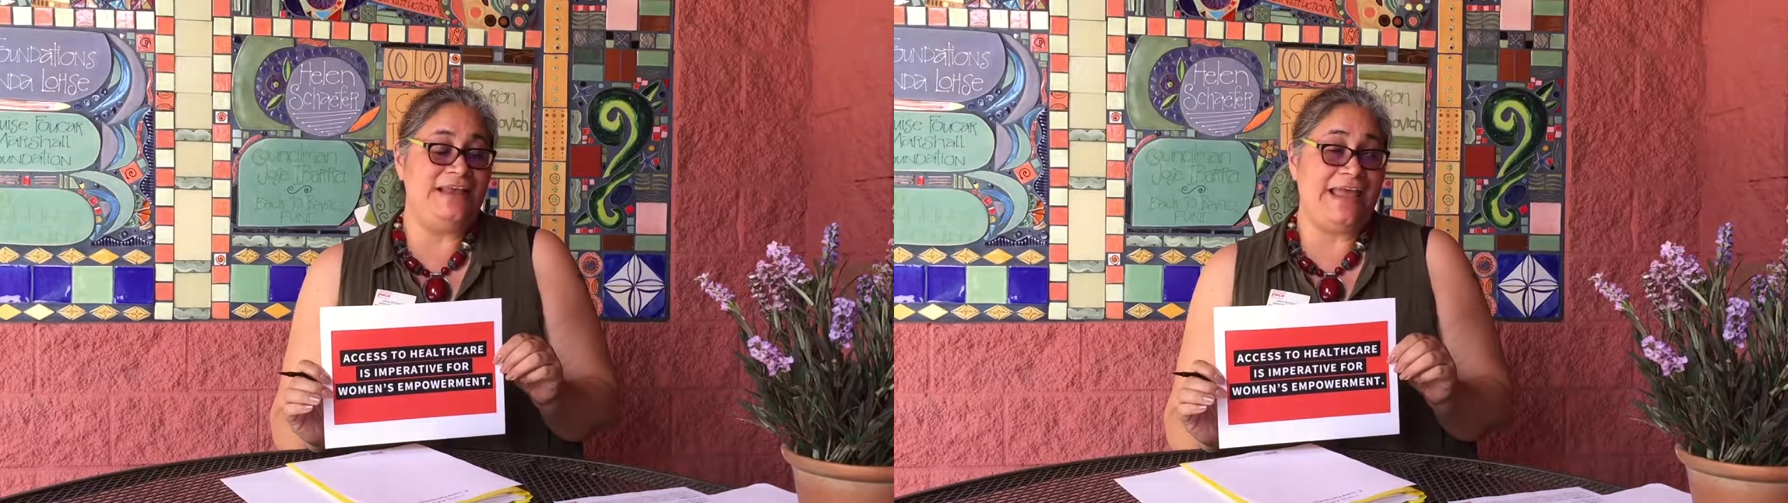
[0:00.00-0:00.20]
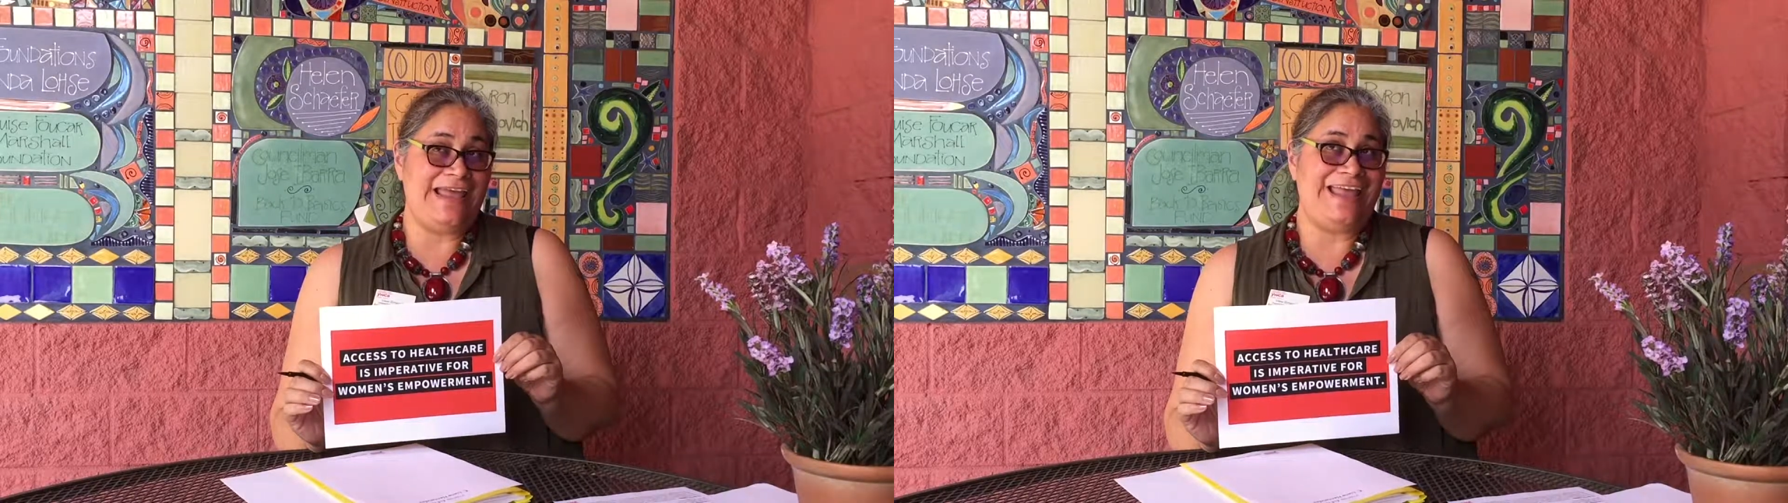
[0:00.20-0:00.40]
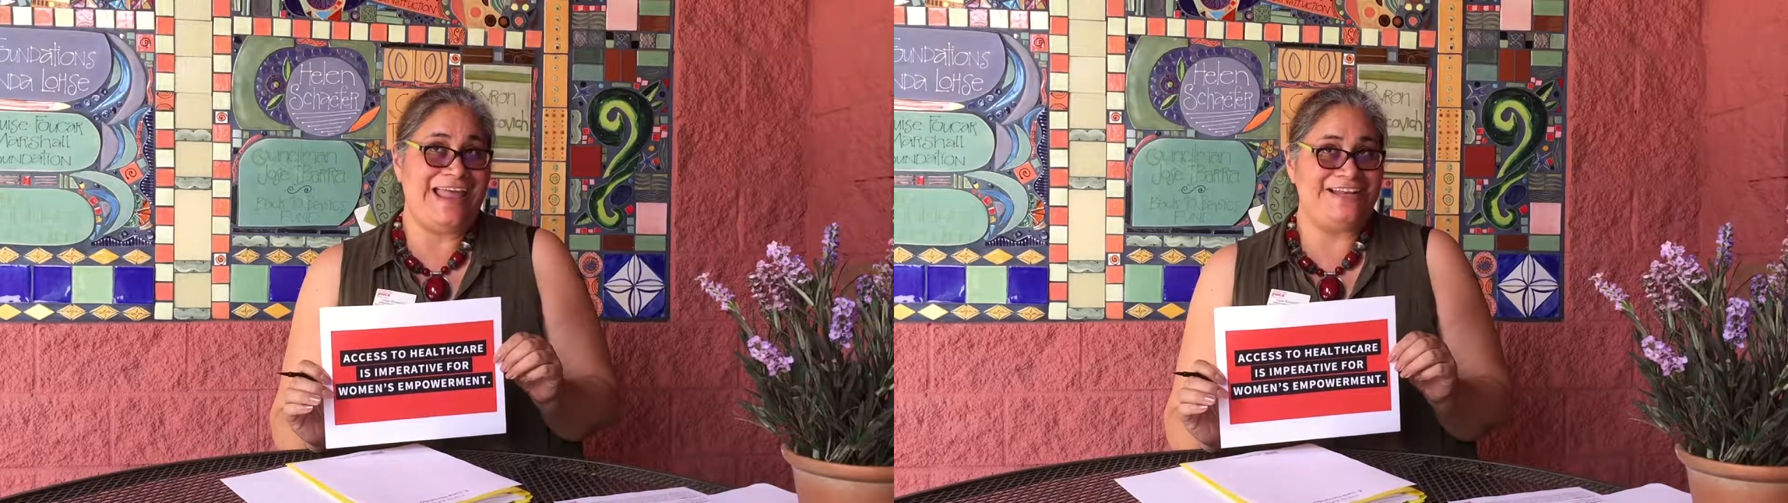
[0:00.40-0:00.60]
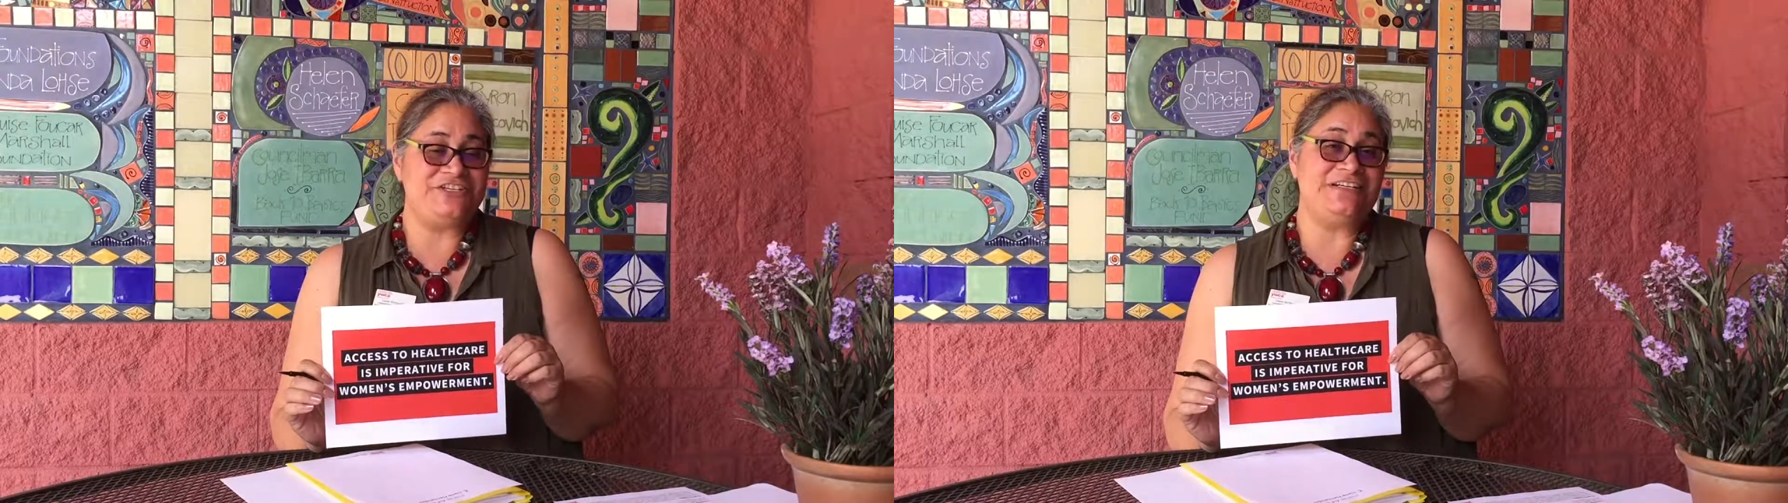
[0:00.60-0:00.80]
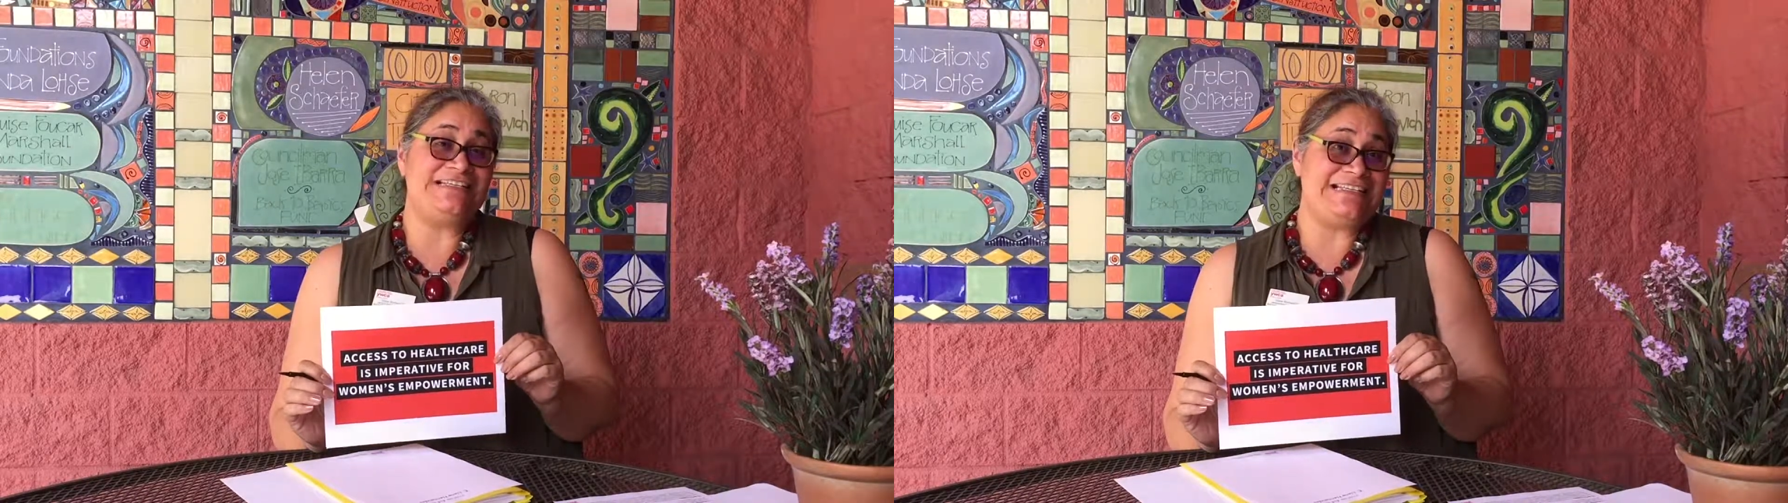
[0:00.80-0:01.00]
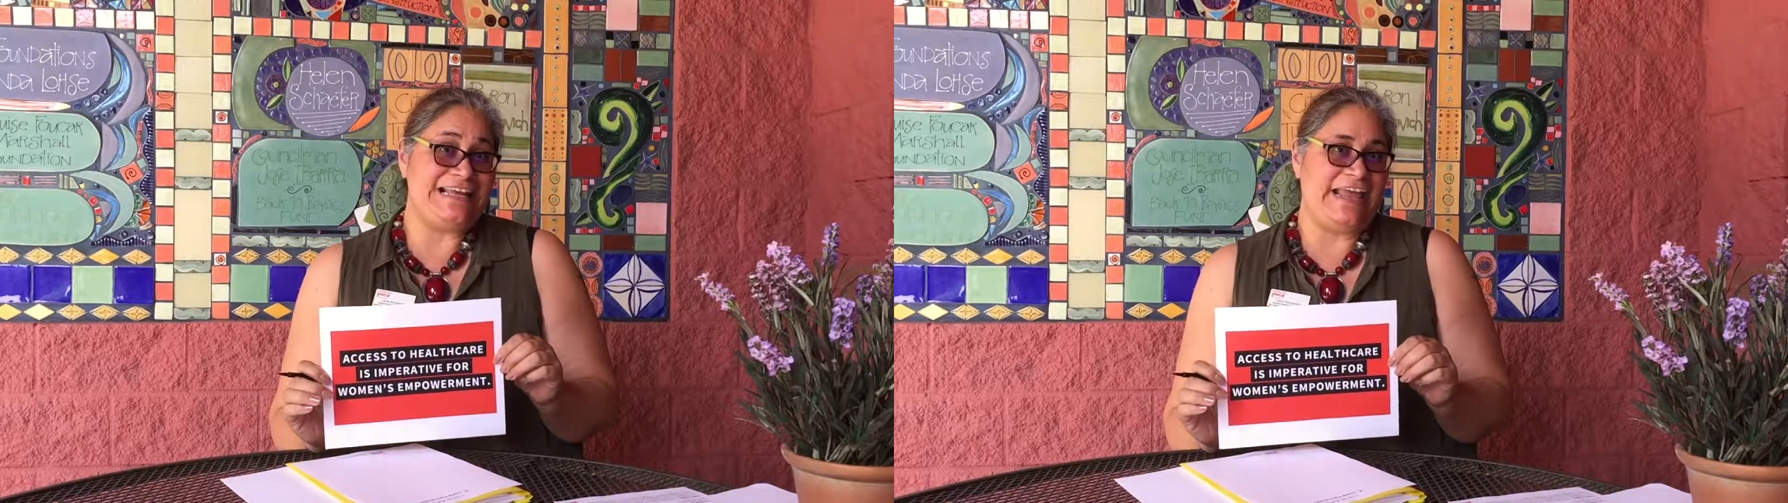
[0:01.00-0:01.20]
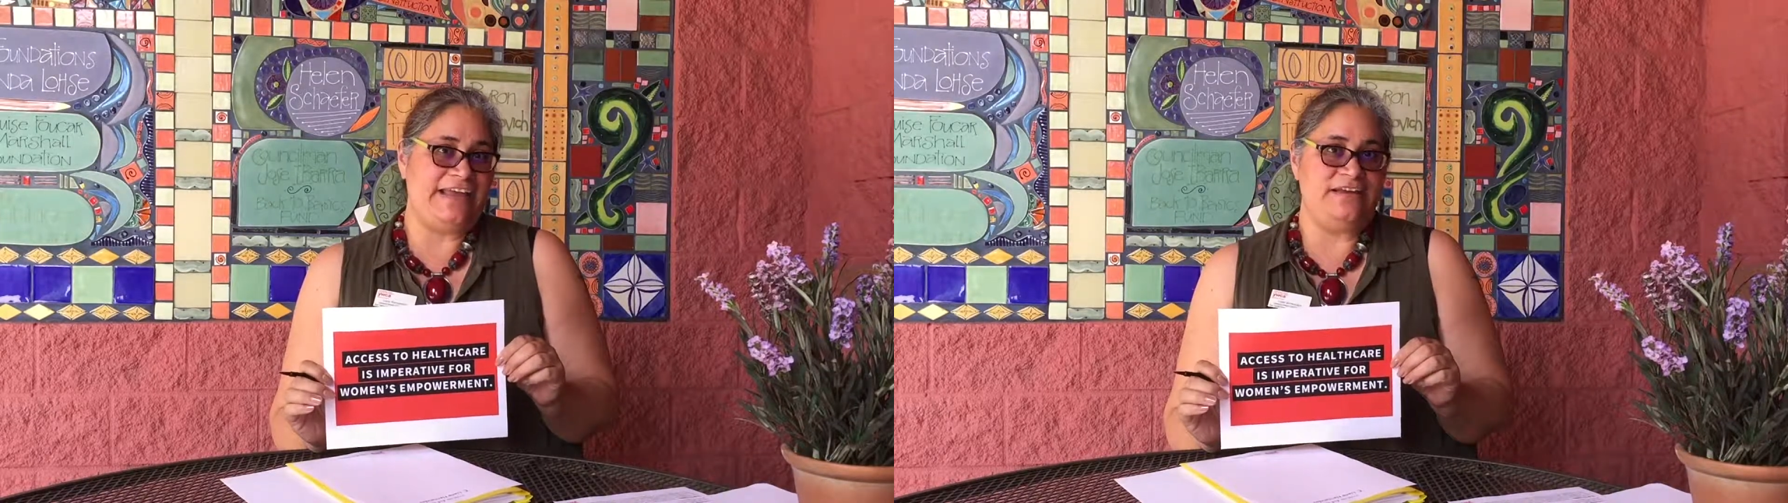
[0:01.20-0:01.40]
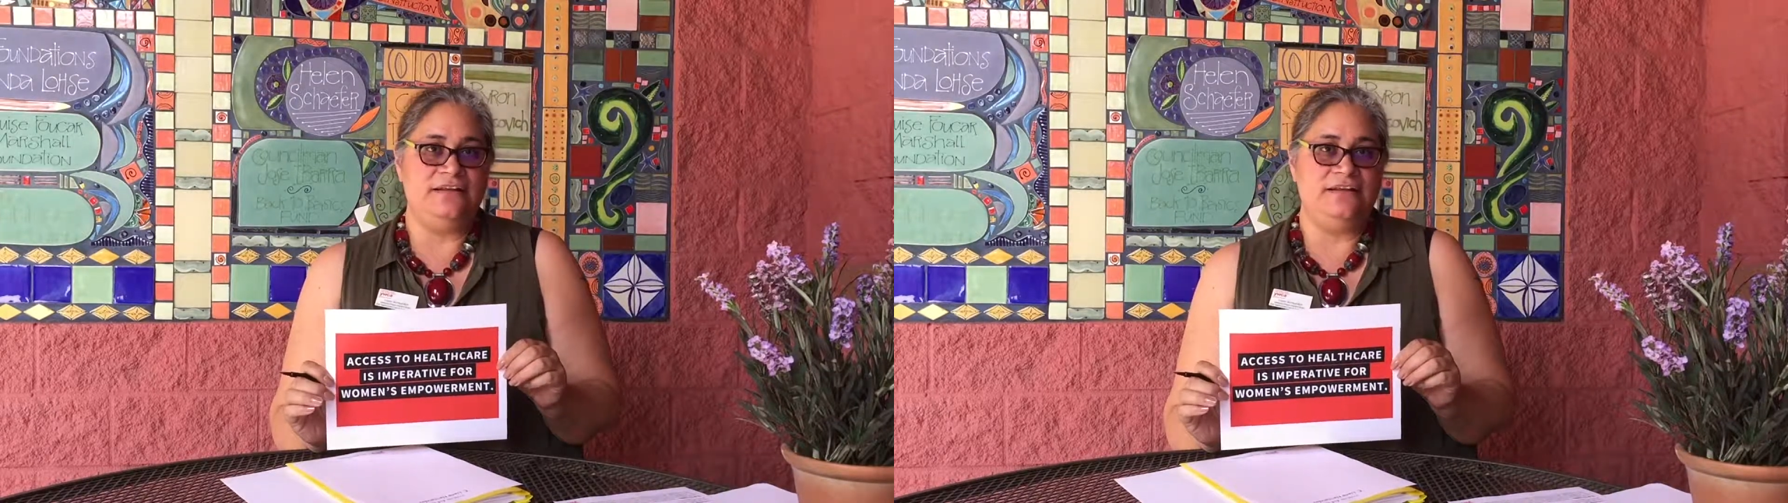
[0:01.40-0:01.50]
YWCA,